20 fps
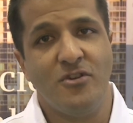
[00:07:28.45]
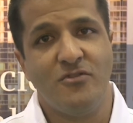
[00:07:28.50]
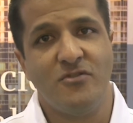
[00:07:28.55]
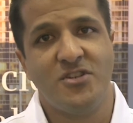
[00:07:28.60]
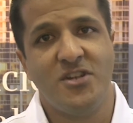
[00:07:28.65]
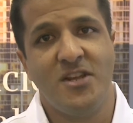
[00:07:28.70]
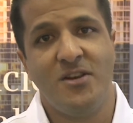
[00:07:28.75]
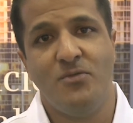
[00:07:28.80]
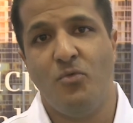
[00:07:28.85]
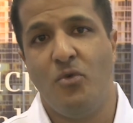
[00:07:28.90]

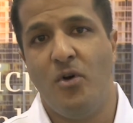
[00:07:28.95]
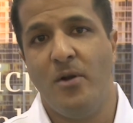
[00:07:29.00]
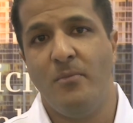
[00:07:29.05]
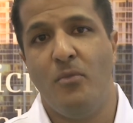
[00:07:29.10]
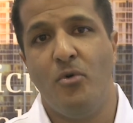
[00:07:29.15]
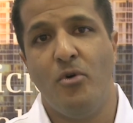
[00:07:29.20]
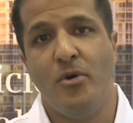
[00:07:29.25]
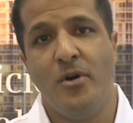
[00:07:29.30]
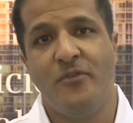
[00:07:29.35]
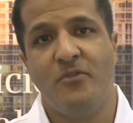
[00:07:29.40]
interested and want
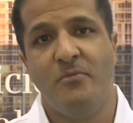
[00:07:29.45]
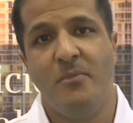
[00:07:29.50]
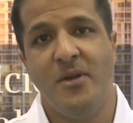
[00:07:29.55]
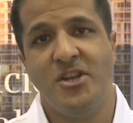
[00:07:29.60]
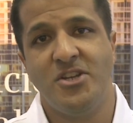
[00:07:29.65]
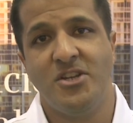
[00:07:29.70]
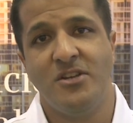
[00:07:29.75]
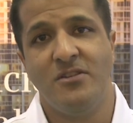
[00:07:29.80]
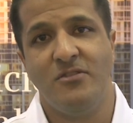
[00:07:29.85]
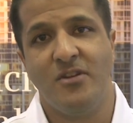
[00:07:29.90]
more
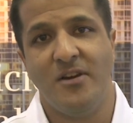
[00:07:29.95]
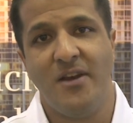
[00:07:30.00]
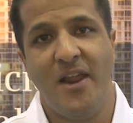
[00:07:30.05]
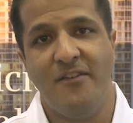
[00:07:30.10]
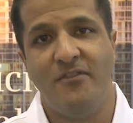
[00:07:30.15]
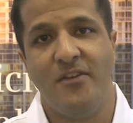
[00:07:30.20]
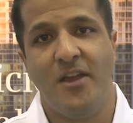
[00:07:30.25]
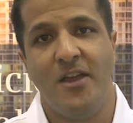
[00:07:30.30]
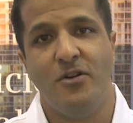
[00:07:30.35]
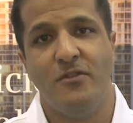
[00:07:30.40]
information, you can
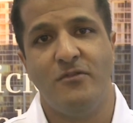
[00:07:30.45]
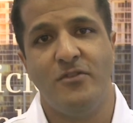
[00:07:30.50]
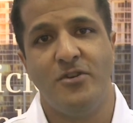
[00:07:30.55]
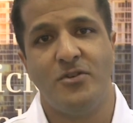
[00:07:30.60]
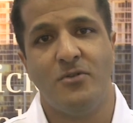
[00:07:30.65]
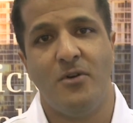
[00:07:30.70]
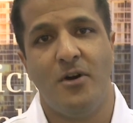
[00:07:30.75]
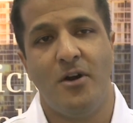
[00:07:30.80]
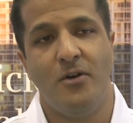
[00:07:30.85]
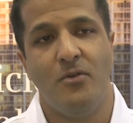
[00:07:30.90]
navigate over
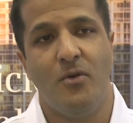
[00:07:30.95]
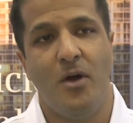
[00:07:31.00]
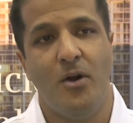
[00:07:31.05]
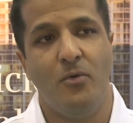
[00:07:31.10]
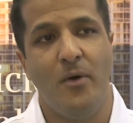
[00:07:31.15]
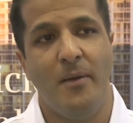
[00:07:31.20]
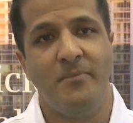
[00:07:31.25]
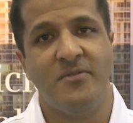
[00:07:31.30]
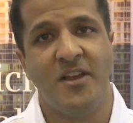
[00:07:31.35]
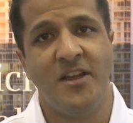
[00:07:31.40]
to our
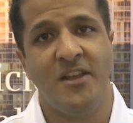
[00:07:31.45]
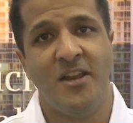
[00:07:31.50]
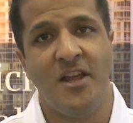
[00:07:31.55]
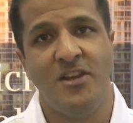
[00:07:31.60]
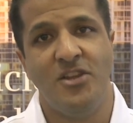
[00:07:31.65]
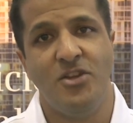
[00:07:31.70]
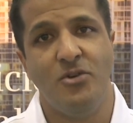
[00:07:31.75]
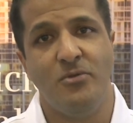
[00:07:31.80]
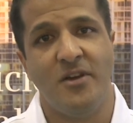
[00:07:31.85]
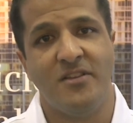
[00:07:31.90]
website
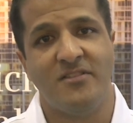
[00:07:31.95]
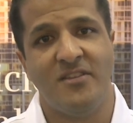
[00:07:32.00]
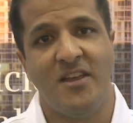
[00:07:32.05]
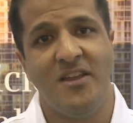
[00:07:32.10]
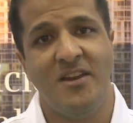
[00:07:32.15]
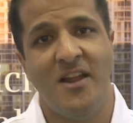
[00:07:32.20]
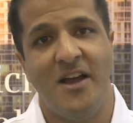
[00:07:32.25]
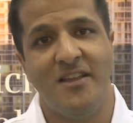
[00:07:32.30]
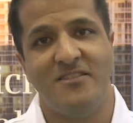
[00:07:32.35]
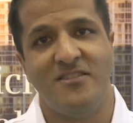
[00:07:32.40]
at
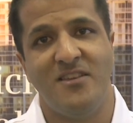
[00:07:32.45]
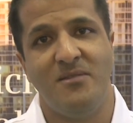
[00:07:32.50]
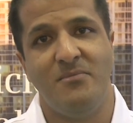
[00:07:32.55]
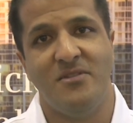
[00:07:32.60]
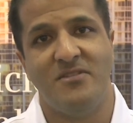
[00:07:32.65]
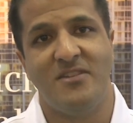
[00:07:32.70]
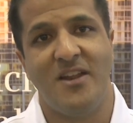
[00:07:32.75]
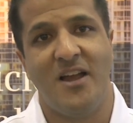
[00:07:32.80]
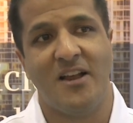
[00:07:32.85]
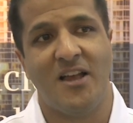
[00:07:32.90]

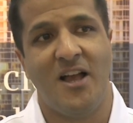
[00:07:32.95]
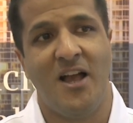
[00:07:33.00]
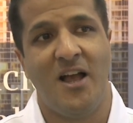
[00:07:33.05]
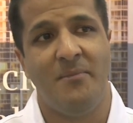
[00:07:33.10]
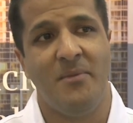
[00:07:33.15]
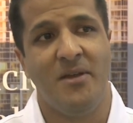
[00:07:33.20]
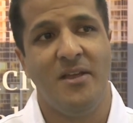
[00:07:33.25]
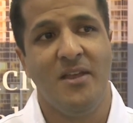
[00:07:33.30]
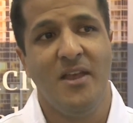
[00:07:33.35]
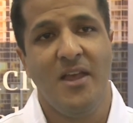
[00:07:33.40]

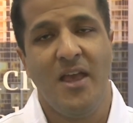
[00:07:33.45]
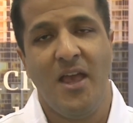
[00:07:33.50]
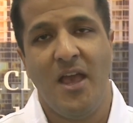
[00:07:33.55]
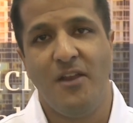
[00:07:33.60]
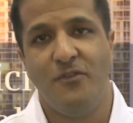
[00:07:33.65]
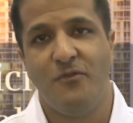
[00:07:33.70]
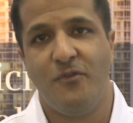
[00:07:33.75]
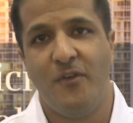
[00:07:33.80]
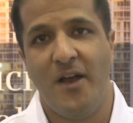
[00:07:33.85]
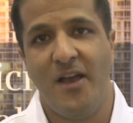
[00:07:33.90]
usa.siemens.com
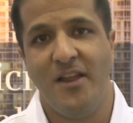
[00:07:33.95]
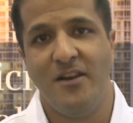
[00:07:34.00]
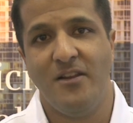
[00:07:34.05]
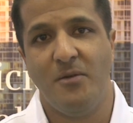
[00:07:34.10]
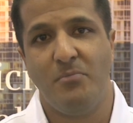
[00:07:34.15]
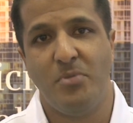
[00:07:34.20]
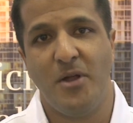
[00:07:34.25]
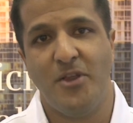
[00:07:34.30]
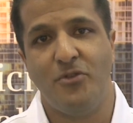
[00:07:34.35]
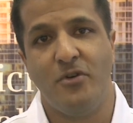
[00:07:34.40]
and find
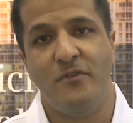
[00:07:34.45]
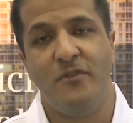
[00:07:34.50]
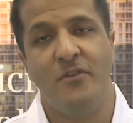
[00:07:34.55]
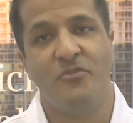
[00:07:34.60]
a plethora of